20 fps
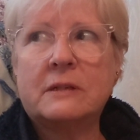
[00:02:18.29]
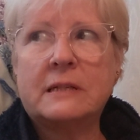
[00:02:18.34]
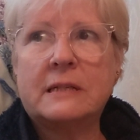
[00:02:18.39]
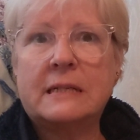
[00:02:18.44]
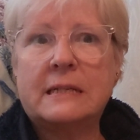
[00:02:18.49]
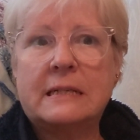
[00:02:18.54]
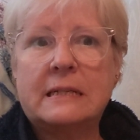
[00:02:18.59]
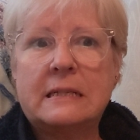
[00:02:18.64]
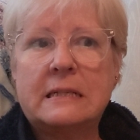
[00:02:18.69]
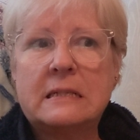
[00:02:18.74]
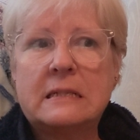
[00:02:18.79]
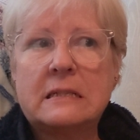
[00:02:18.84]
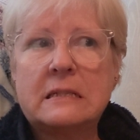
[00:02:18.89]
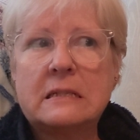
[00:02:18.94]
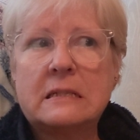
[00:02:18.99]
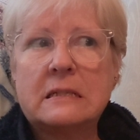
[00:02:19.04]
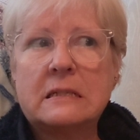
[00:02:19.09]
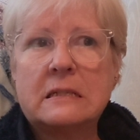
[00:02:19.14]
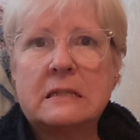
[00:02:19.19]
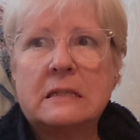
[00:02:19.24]

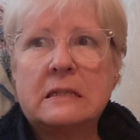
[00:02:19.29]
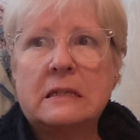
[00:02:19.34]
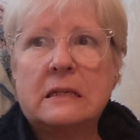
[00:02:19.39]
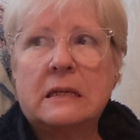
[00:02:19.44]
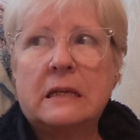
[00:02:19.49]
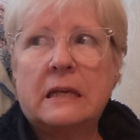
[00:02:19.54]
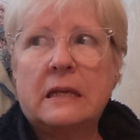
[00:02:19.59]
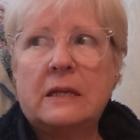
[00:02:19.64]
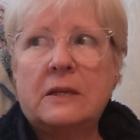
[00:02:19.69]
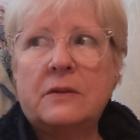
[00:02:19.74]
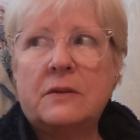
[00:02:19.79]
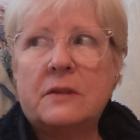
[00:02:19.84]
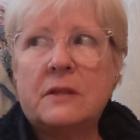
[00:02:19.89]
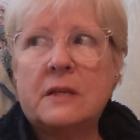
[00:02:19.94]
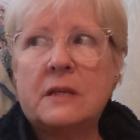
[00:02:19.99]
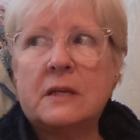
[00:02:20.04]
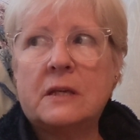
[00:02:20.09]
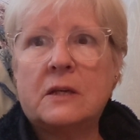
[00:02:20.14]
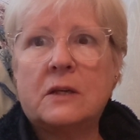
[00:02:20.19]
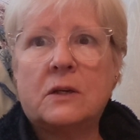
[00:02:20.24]
And you
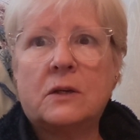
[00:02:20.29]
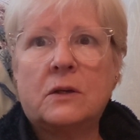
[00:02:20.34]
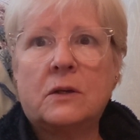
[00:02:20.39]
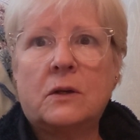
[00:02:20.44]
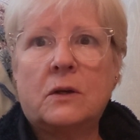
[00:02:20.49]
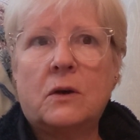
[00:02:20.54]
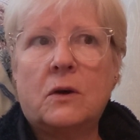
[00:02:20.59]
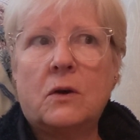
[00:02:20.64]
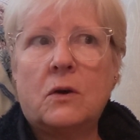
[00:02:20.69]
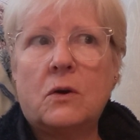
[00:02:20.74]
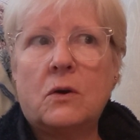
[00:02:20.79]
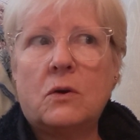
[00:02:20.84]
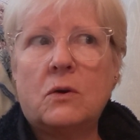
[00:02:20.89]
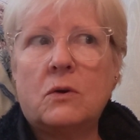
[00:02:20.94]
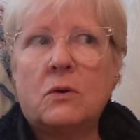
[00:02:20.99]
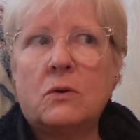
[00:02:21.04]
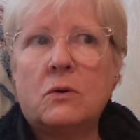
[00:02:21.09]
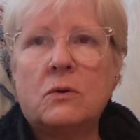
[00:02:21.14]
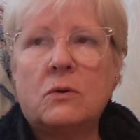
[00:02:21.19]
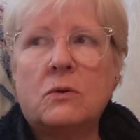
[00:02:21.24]
think,
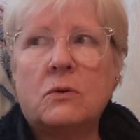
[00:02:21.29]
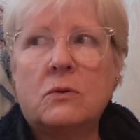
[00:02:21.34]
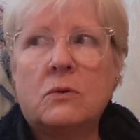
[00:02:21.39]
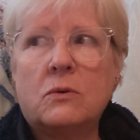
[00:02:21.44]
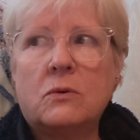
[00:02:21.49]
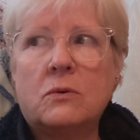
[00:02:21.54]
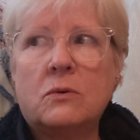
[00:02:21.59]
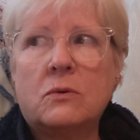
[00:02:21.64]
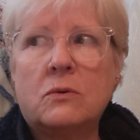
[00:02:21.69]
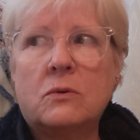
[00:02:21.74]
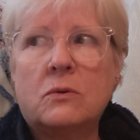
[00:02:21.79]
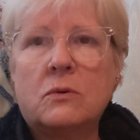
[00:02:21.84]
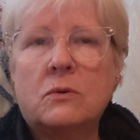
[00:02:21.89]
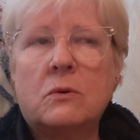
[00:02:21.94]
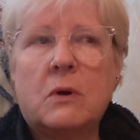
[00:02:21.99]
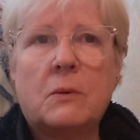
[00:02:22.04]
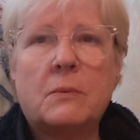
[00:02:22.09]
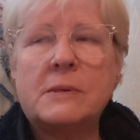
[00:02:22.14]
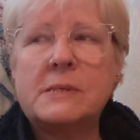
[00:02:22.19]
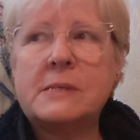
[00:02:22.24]
oh,
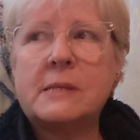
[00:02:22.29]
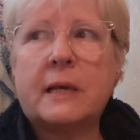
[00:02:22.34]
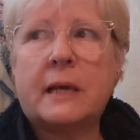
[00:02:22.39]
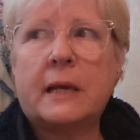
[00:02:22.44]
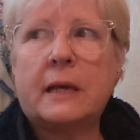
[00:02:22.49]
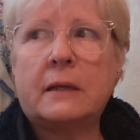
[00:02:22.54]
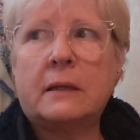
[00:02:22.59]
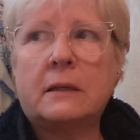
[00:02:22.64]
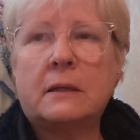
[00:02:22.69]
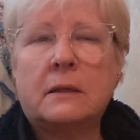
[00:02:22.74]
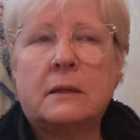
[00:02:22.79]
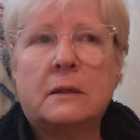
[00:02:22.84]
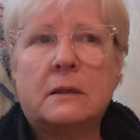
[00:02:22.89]
what was that?